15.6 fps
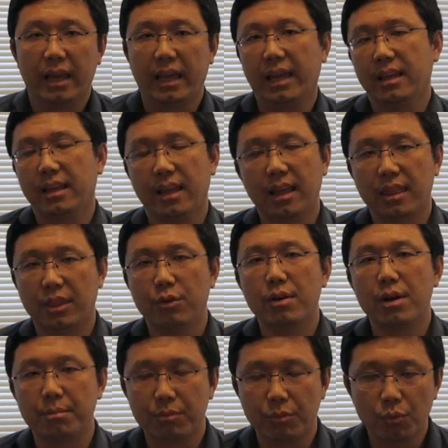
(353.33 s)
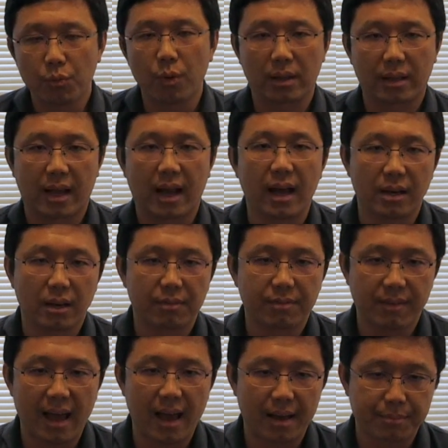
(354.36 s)
In Ethereum, what kind
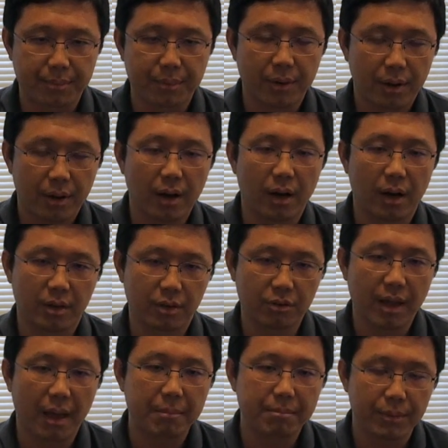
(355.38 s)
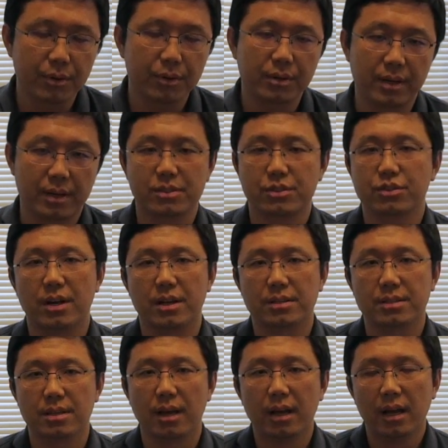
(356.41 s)
of app you can build is
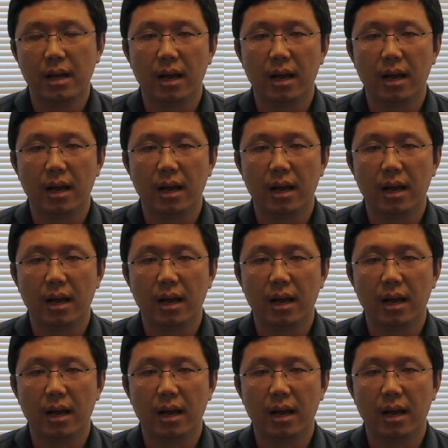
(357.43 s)
just